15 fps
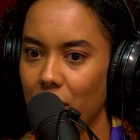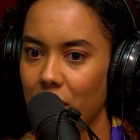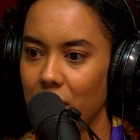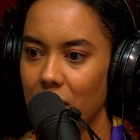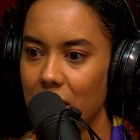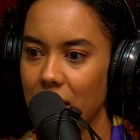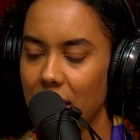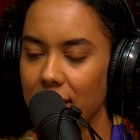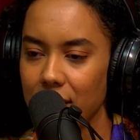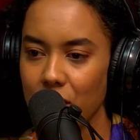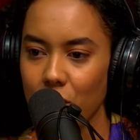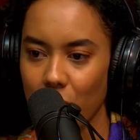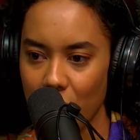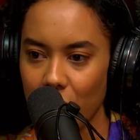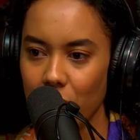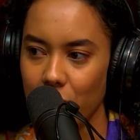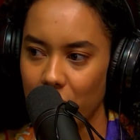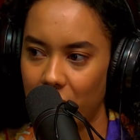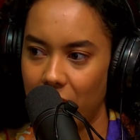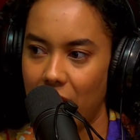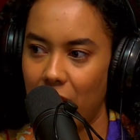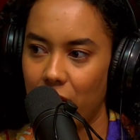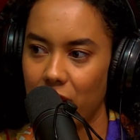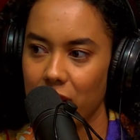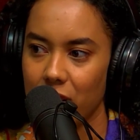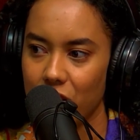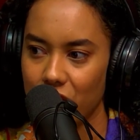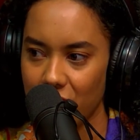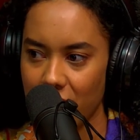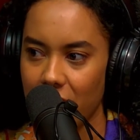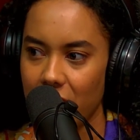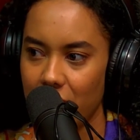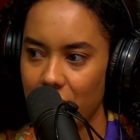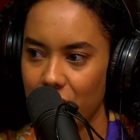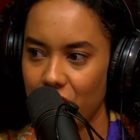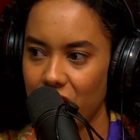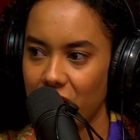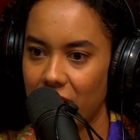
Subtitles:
he has grown and how he's changed.